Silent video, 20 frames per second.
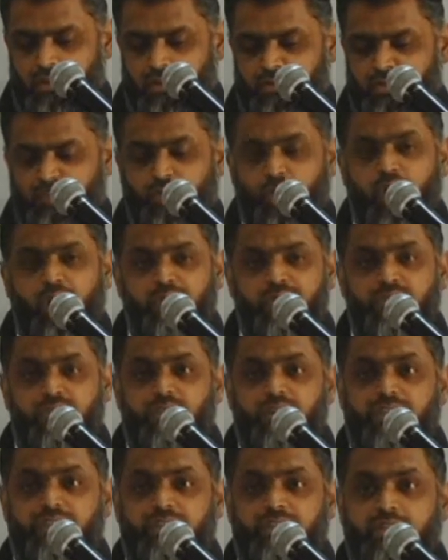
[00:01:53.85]
Before I was
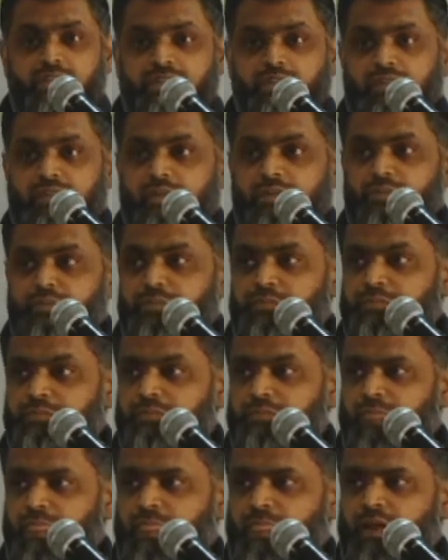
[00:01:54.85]
arrested,
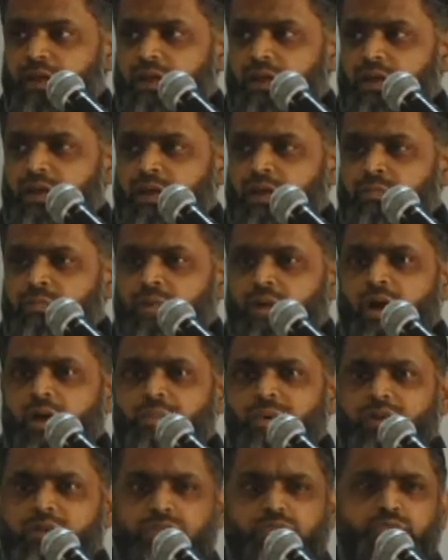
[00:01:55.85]
by
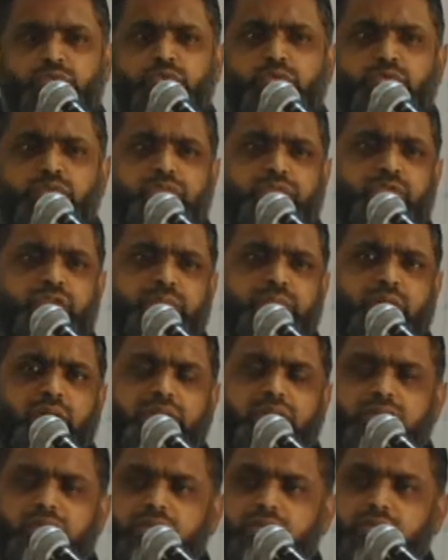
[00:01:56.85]
about 2 to 3
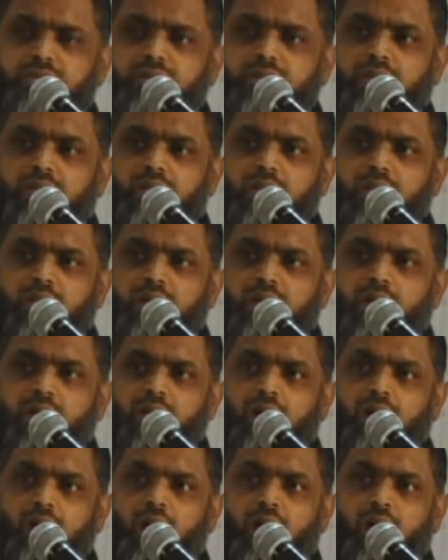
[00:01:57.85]
months,
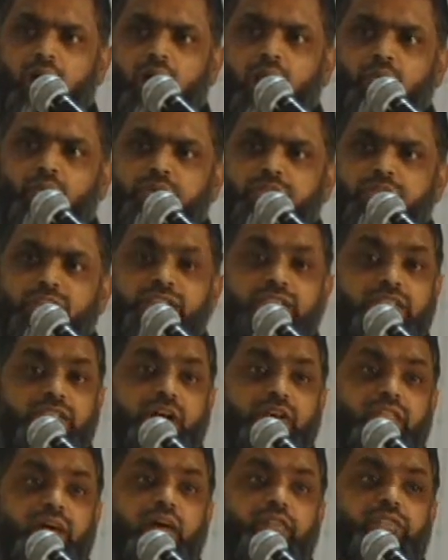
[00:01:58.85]
I was in
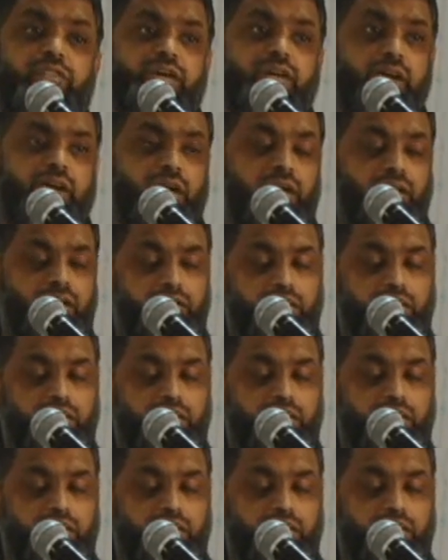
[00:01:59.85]
South Africa.